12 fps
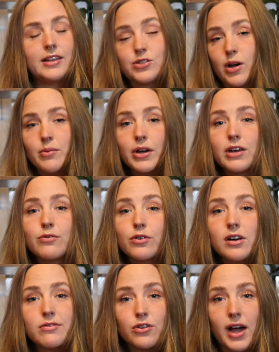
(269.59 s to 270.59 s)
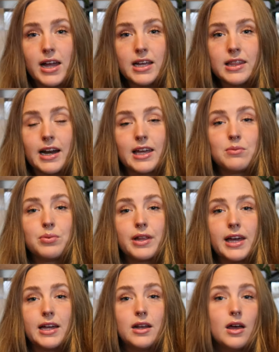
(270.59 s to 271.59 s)
And so I'm looking for a variety that I can
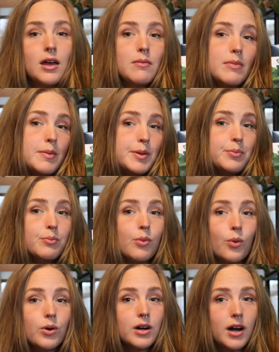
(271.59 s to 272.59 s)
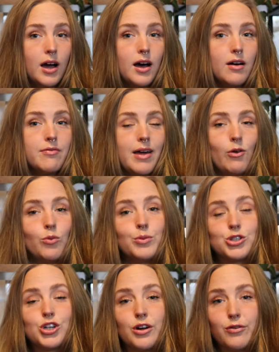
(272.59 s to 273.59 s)
plant maybe more of that will
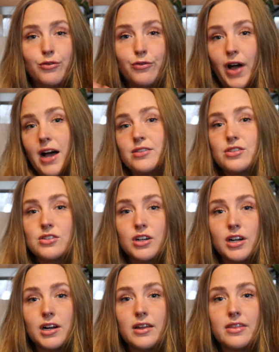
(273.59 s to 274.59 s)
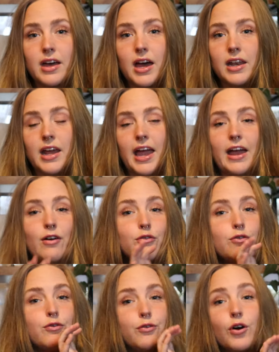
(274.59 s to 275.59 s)
mature faster than a
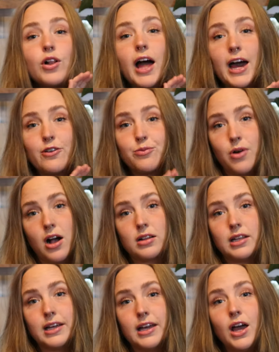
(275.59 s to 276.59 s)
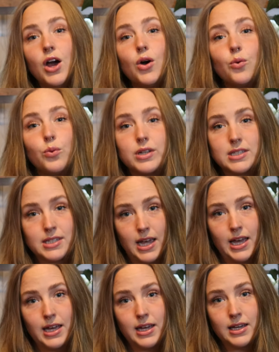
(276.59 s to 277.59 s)
full head of broccoli would
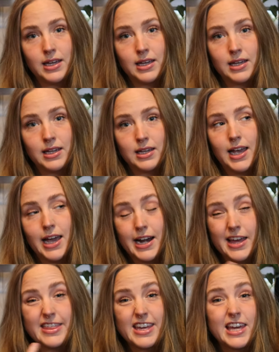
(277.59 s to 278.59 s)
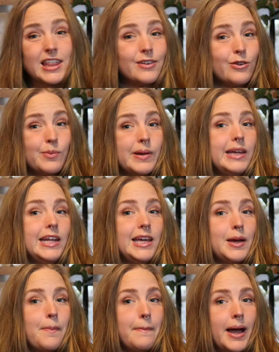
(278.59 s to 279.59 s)
take. And I think the
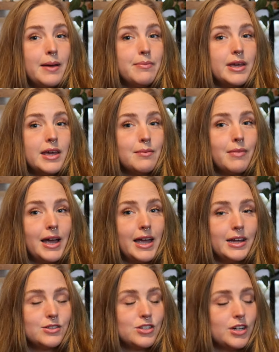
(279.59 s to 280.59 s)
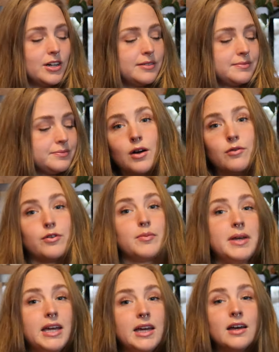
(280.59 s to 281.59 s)
rapini might be my answer. For
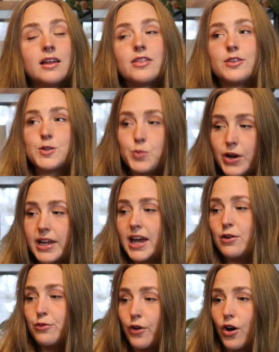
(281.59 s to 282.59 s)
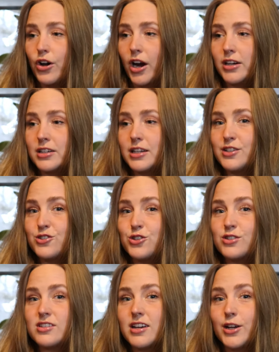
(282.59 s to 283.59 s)
me, the spring and fall garden is
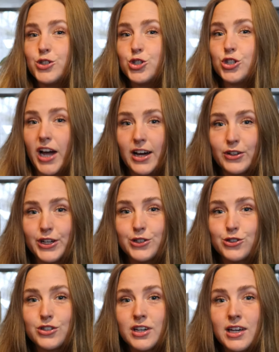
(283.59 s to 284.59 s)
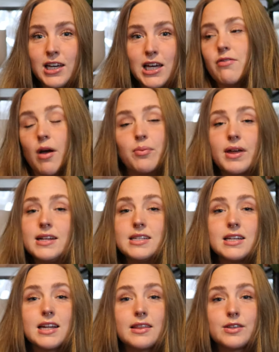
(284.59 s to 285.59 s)
just a challenge. If I plant
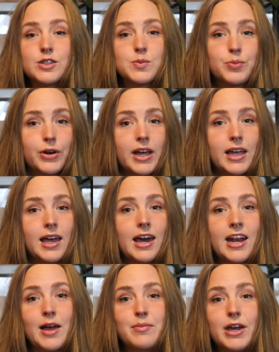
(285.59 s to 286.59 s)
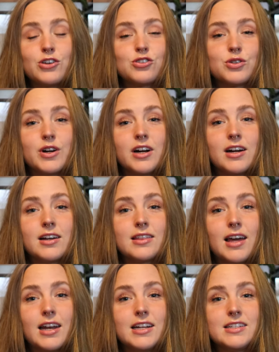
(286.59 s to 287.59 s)
it in the spring and I make sure
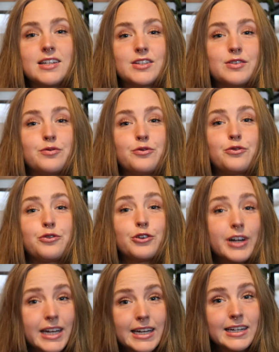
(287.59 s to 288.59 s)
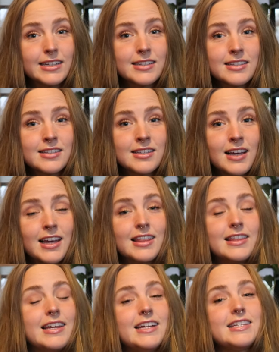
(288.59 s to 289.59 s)
that it doesn't freeze,
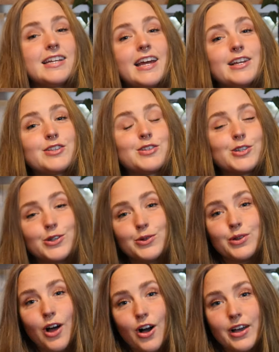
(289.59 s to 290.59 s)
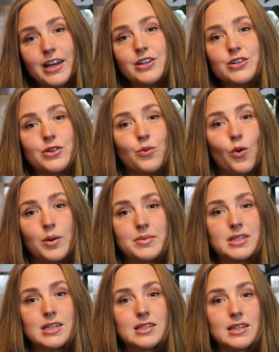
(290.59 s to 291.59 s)
then it takes too long into the warm
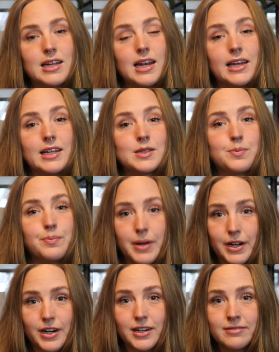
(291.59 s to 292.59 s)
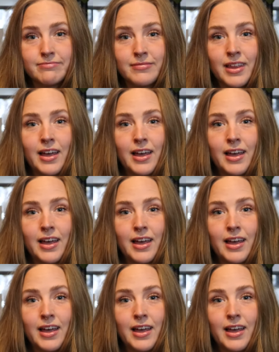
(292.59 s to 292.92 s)
season and it gets bitter.